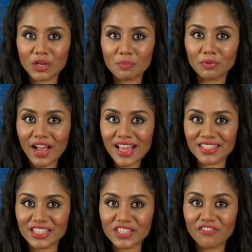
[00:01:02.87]

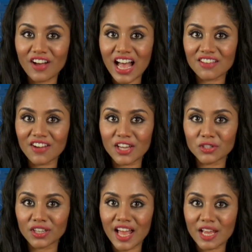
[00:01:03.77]
comprises five
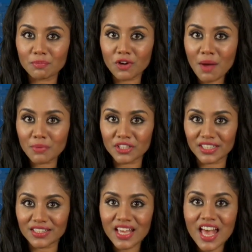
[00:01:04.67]
underlying
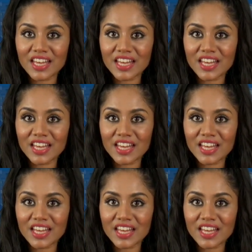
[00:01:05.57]
properties,